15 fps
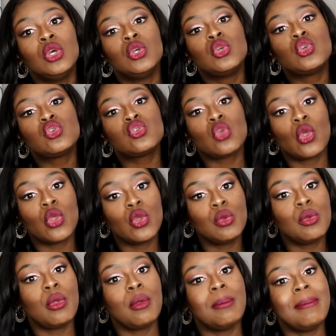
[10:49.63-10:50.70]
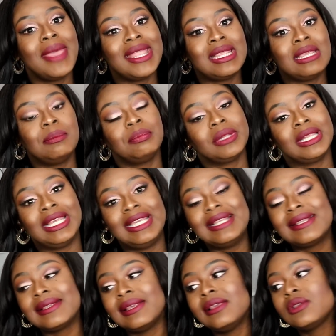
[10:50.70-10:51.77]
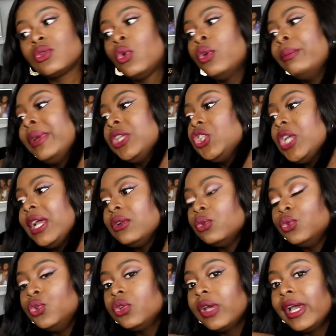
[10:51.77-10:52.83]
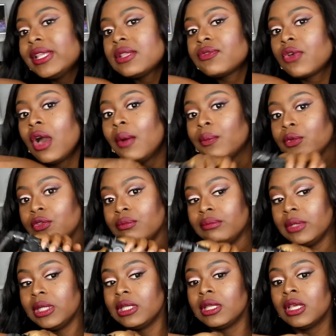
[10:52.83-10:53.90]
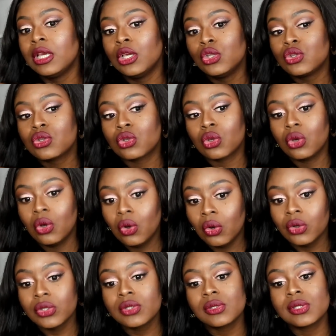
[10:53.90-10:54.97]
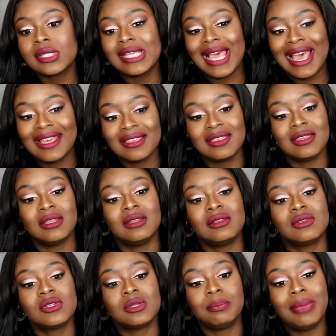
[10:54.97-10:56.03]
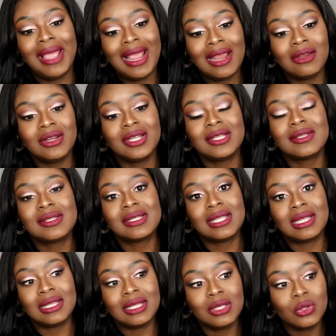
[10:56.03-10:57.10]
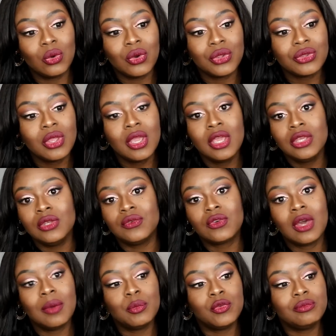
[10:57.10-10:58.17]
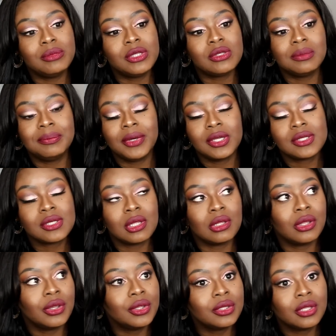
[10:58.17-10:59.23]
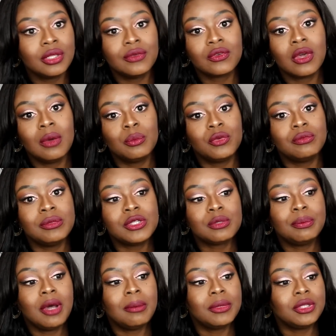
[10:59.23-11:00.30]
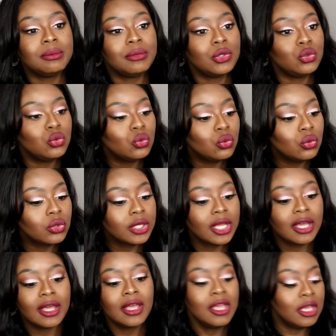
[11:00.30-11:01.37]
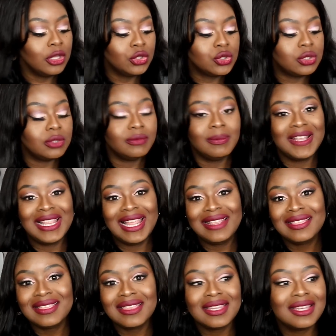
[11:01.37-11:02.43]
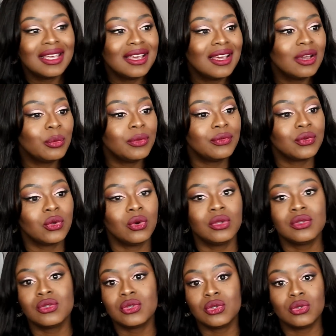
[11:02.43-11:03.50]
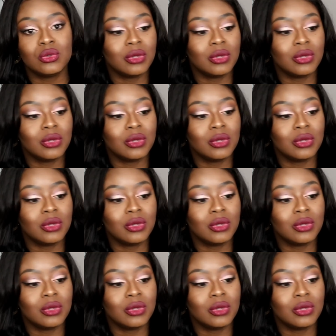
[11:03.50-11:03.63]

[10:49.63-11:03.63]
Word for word: so many places on my channel. You guys have come with me to Kos, to Athens, to Paris, to Lyon. You've come with me to Barcelona. You've come with me to Palma de Mallorca, to Valencia. We've gone to